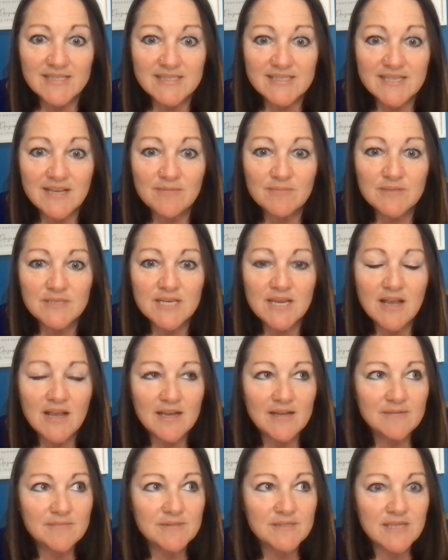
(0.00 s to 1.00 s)

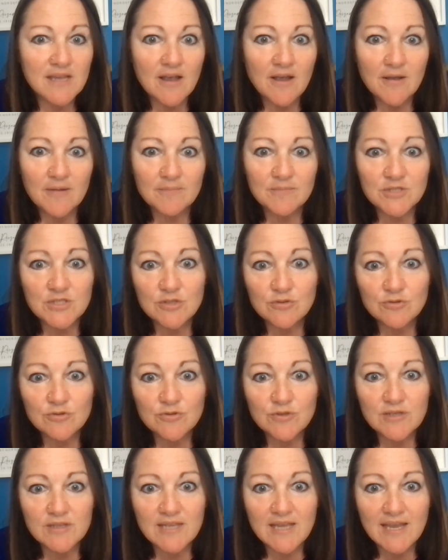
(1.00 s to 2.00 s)
Sometimes
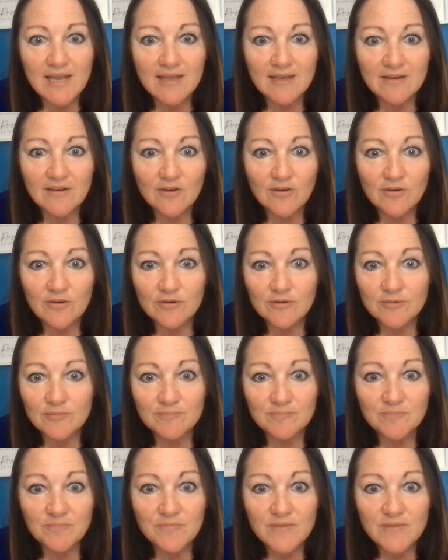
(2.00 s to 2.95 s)
children that are